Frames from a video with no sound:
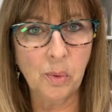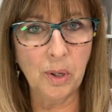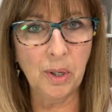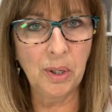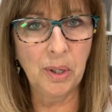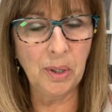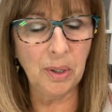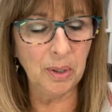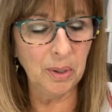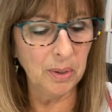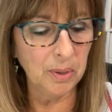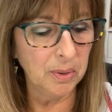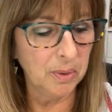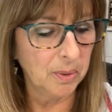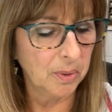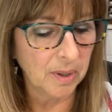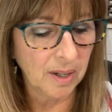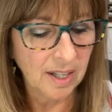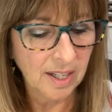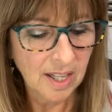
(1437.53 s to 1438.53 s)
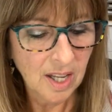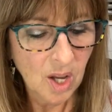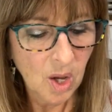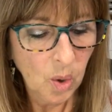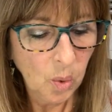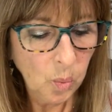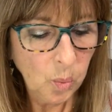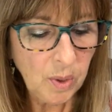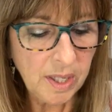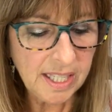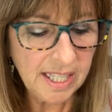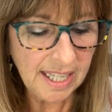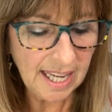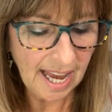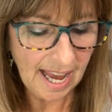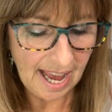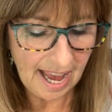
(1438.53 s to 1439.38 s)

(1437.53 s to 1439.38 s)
Woohoo! We